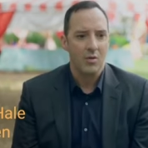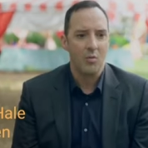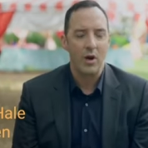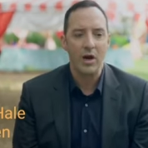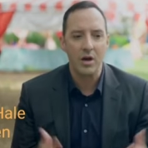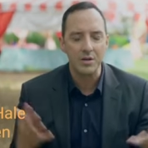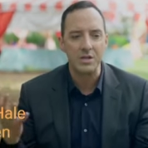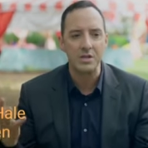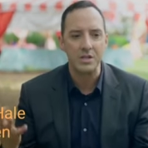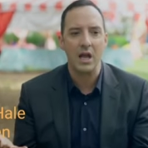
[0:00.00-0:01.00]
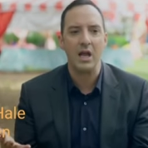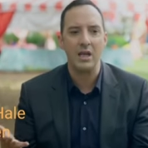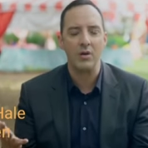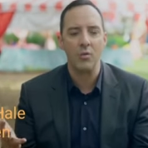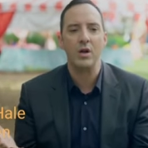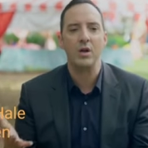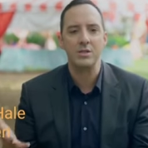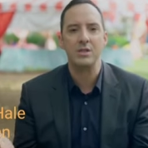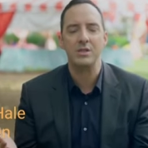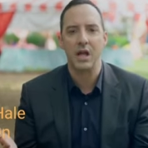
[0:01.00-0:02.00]
what our
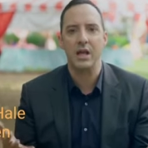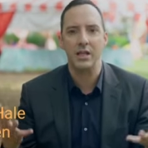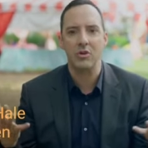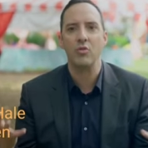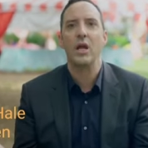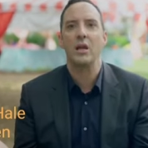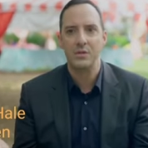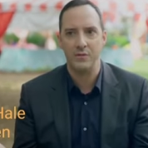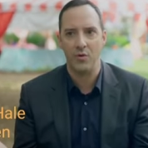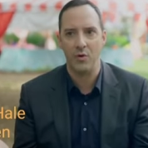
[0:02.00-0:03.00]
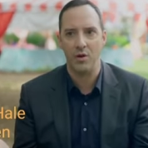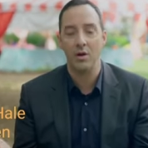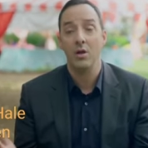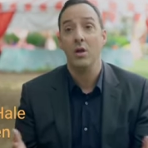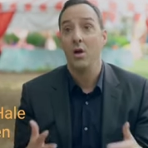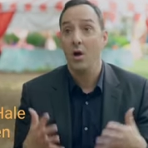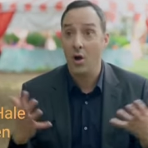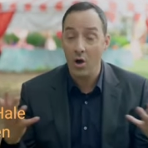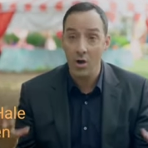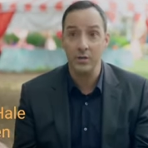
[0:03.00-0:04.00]
society craves for
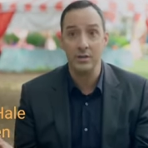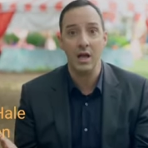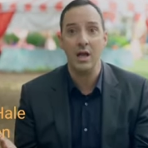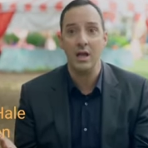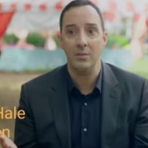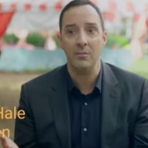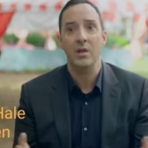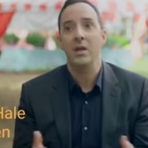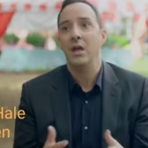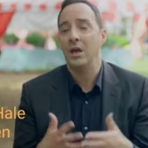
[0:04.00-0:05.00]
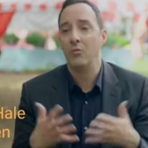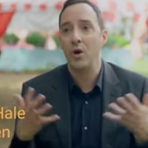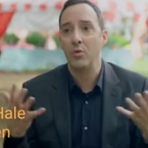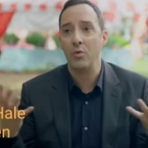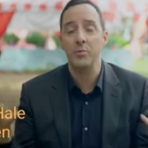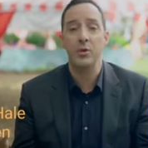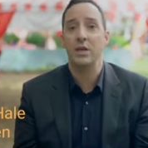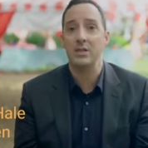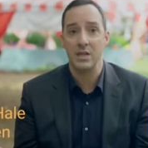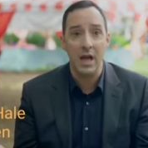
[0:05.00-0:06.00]
all the time, and what we're
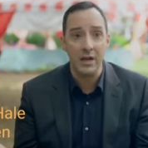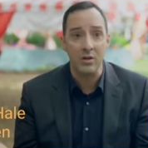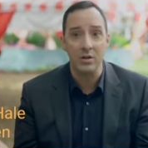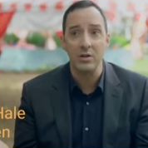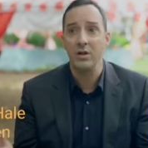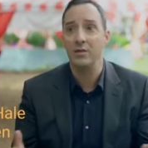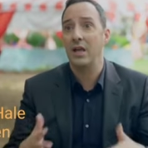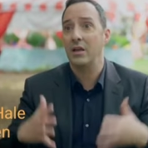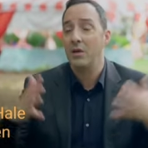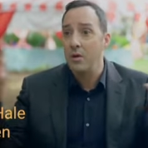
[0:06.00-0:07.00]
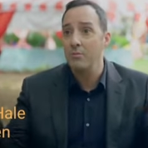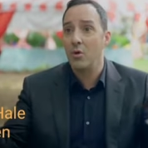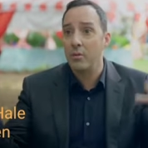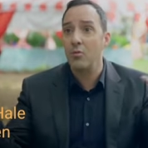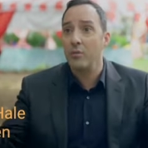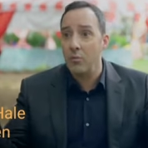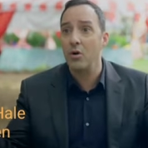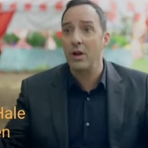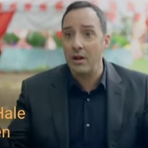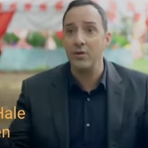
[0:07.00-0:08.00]
putting as an idol of like more and more and
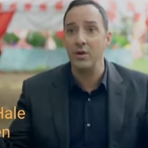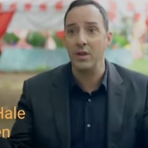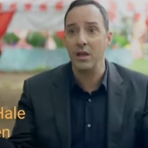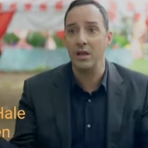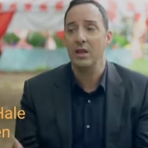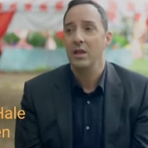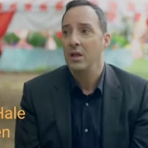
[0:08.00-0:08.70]
more everything,